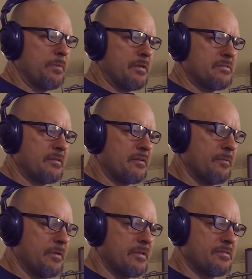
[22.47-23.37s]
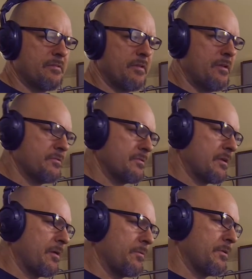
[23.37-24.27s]
basically, because the videos that
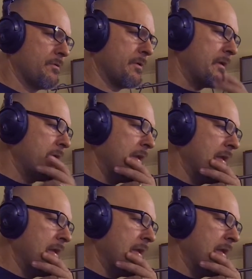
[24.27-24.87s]
I were doing